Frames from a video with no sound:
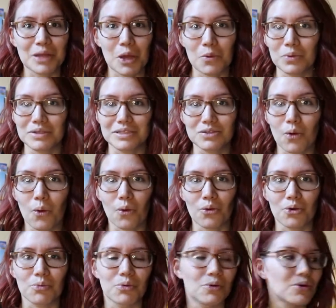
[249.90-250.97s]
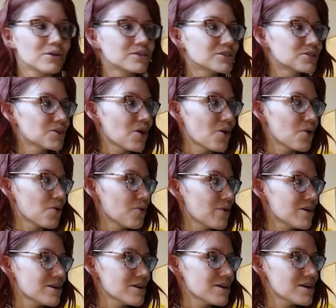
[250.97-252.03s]
it was horrible so
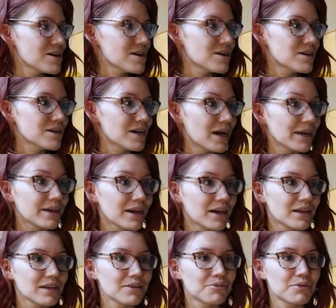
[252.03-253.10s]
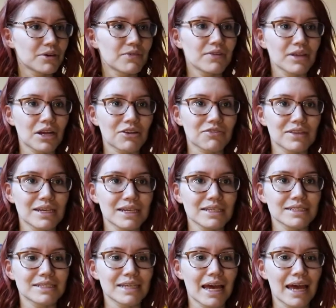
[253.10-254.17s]
i got rid of a lot of
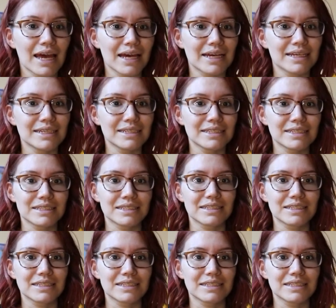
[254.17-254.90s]
things and